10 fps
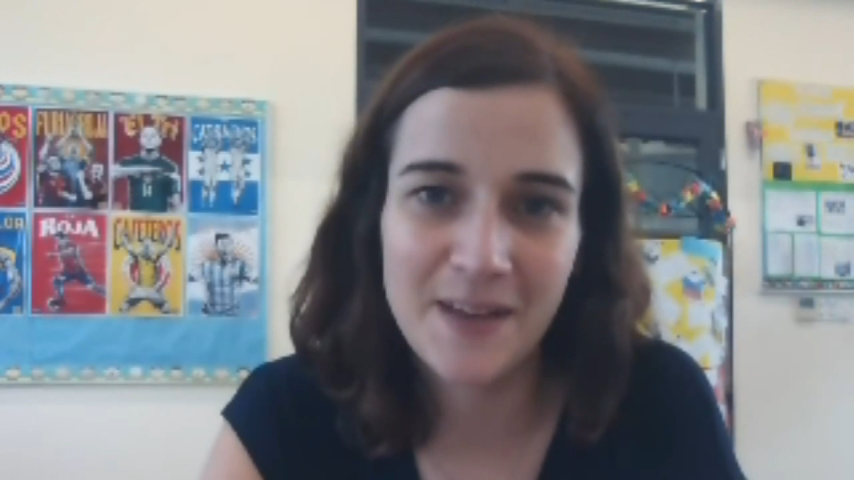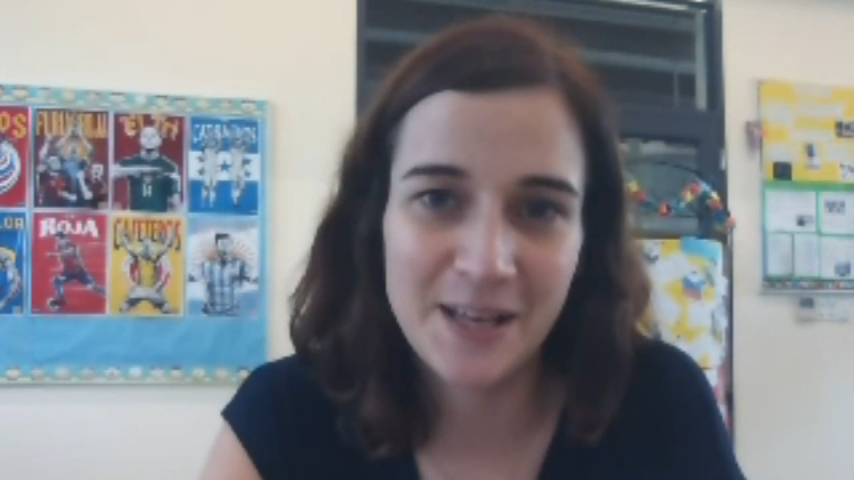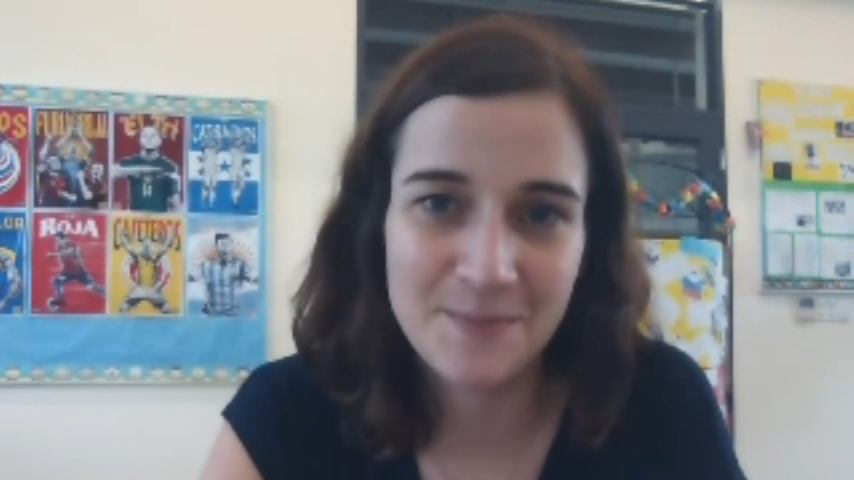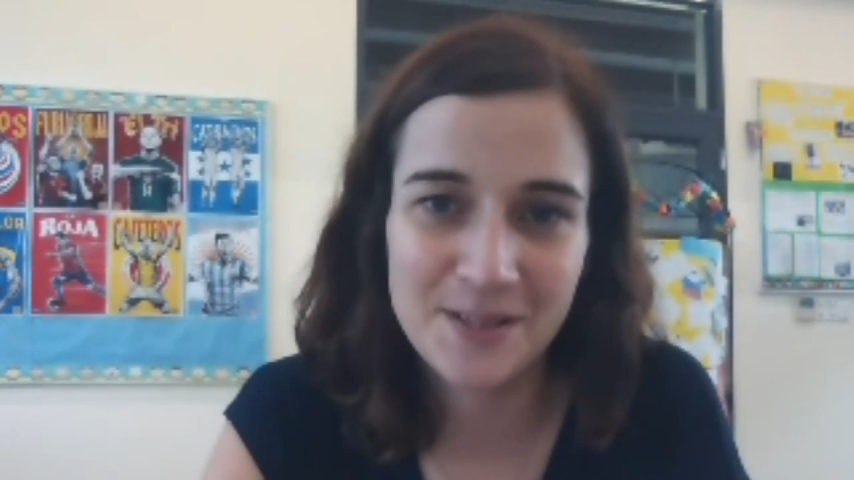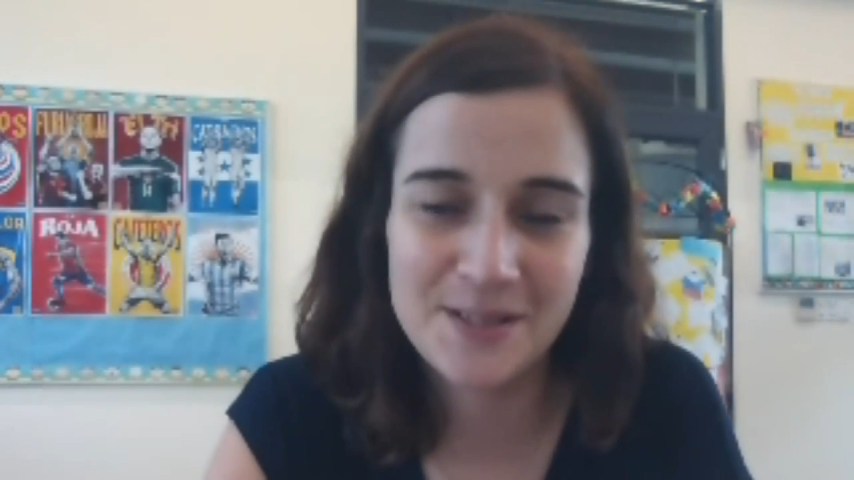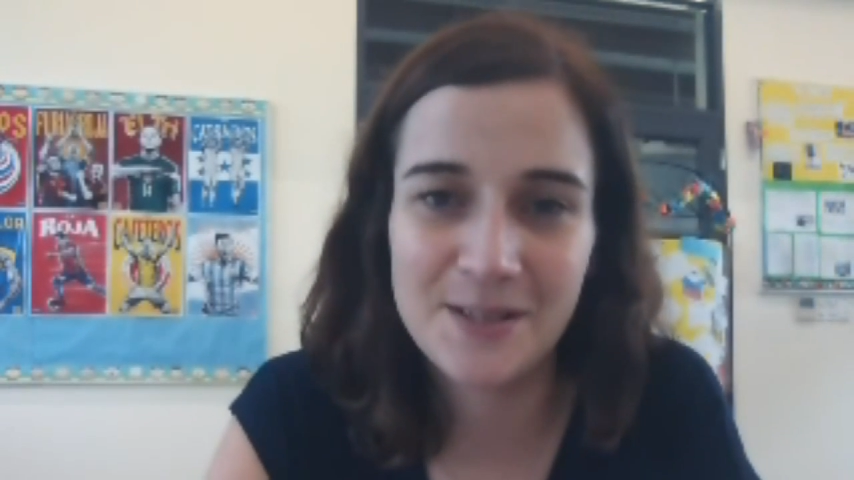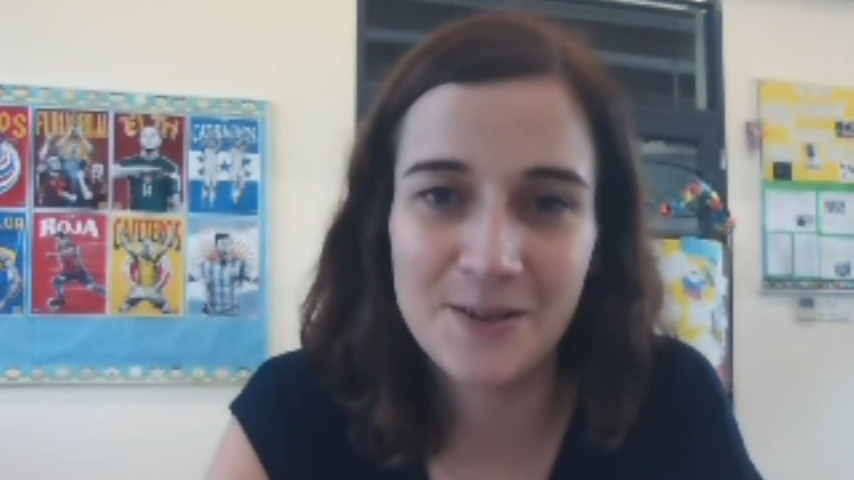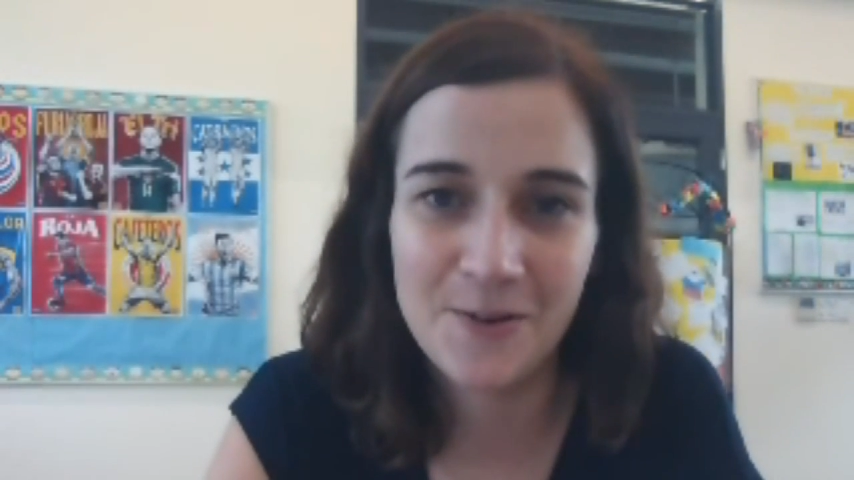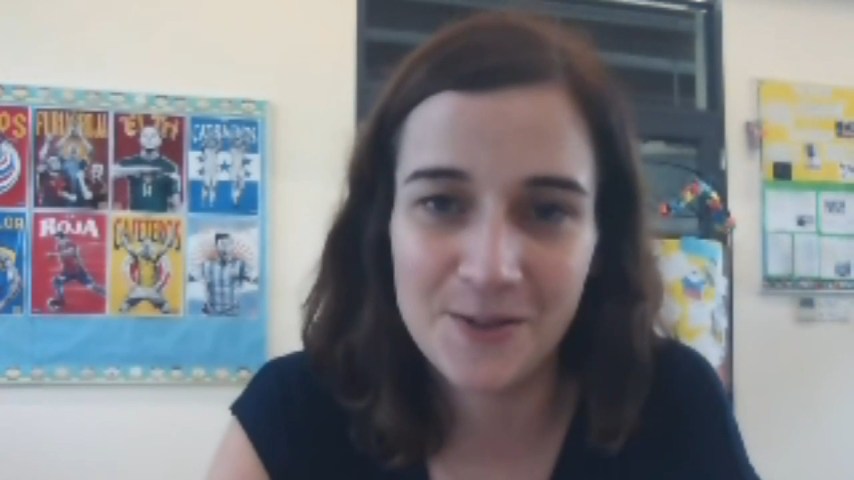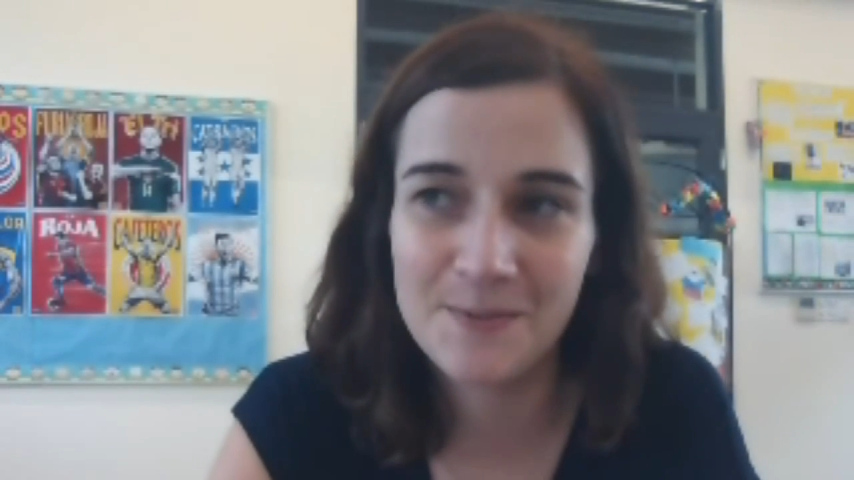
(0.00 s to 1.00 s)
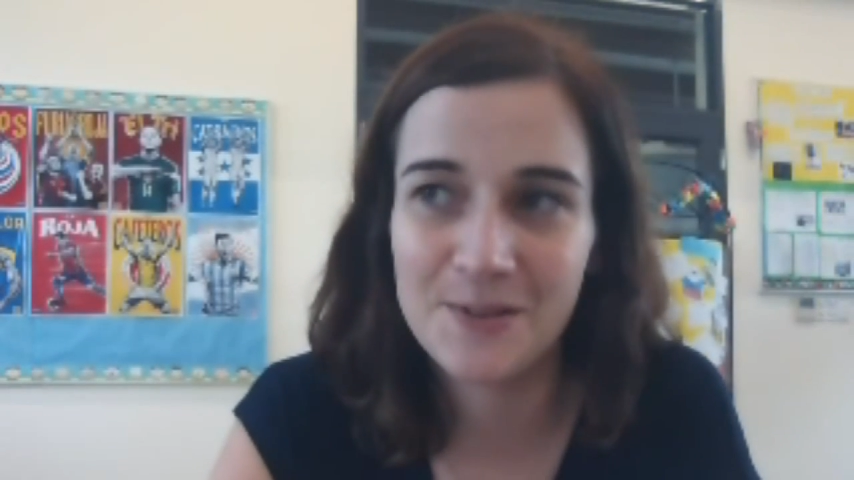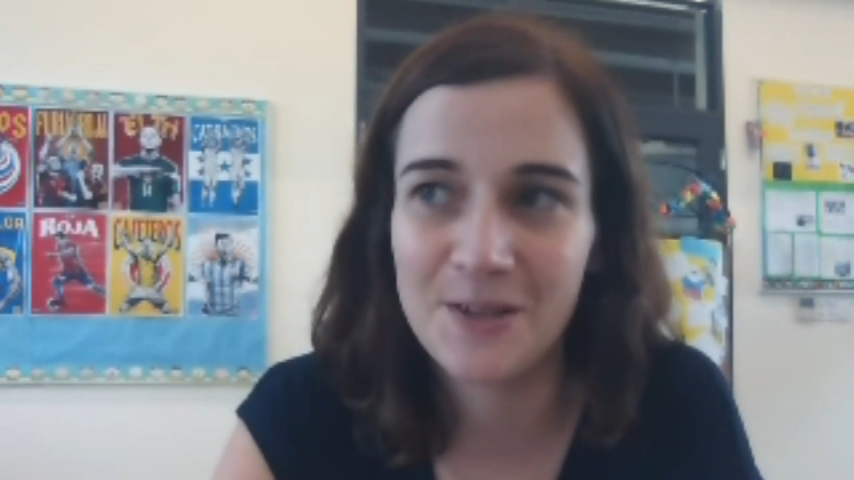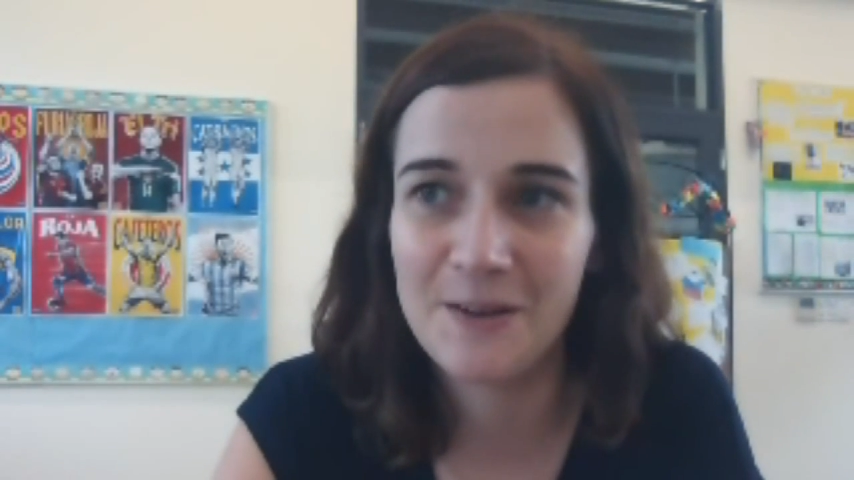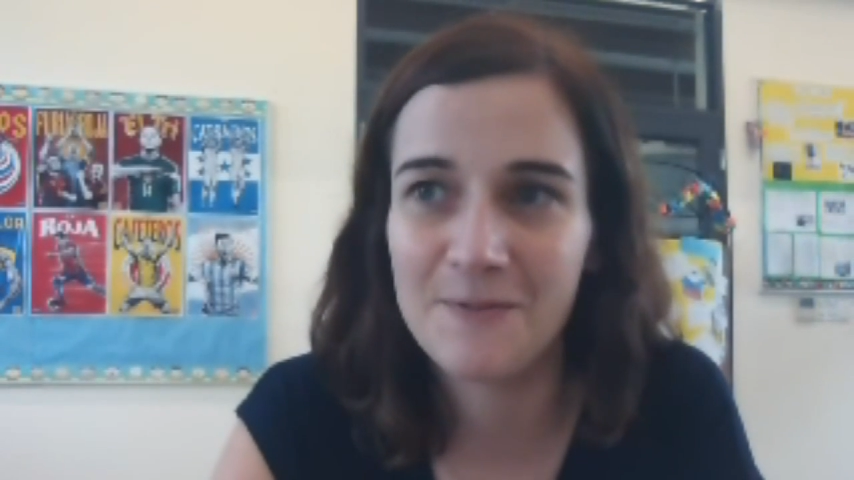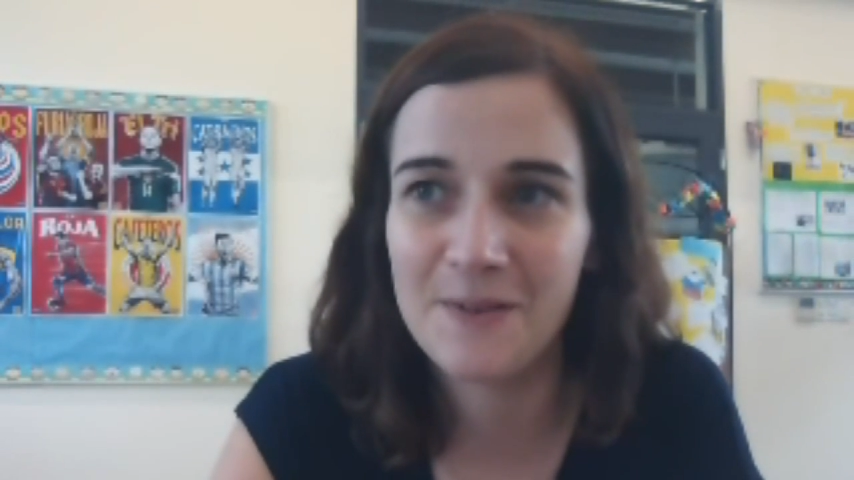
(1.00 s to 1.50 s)
element to the course
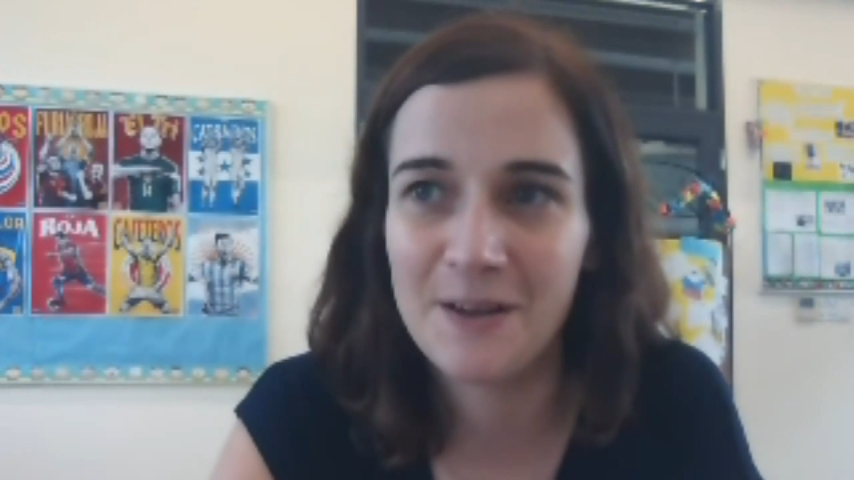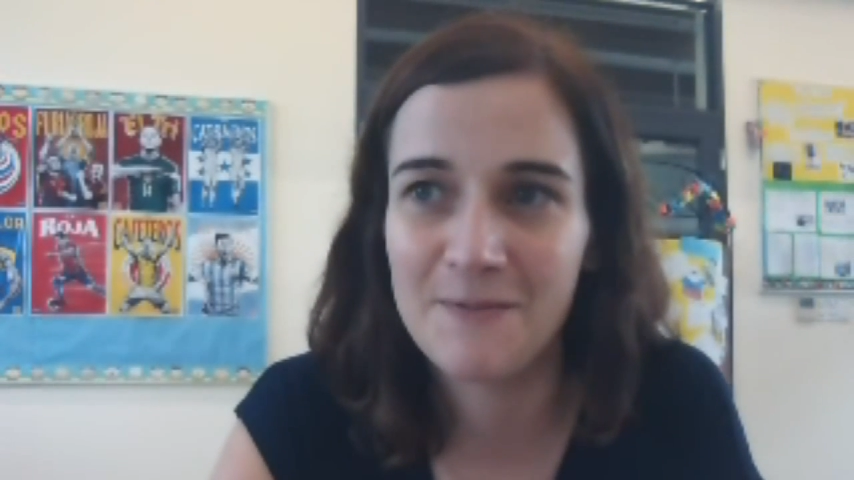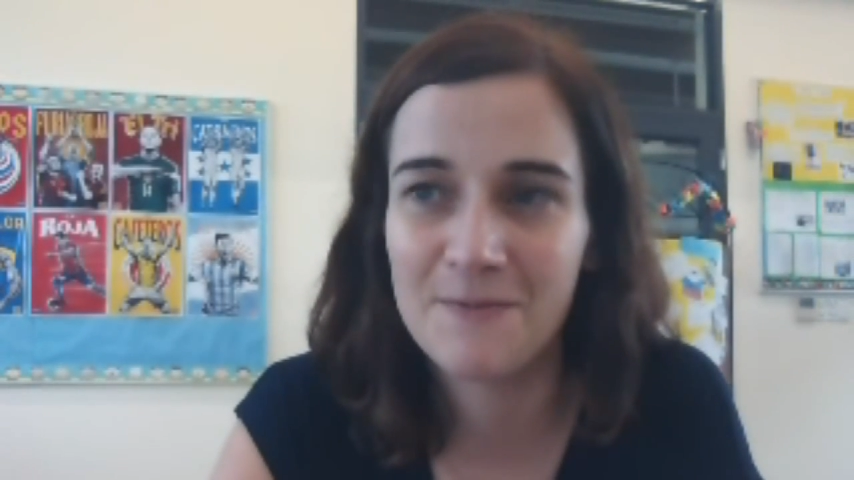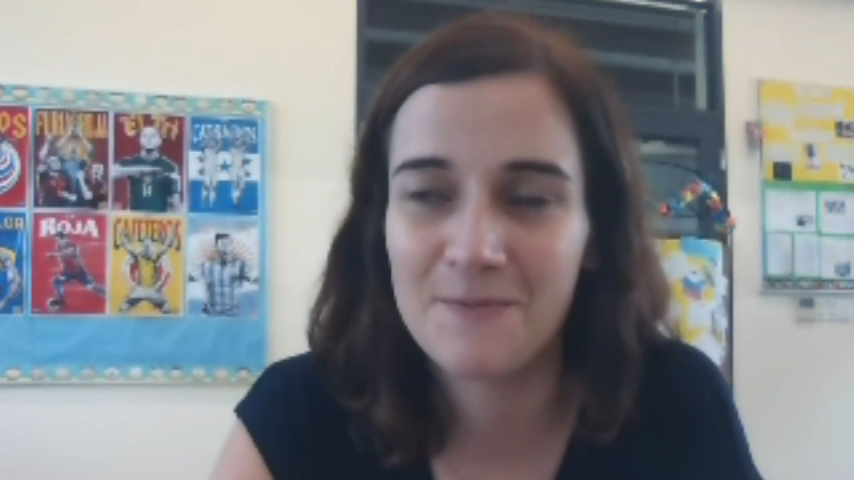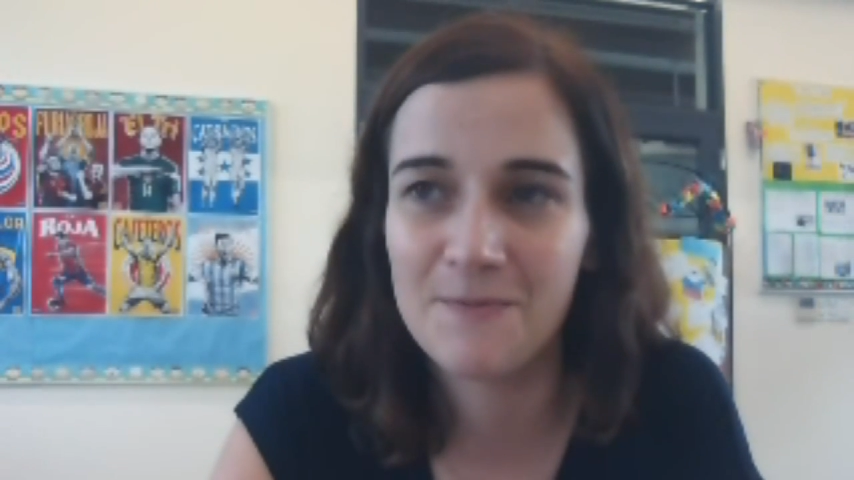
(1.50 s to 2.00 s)
which I've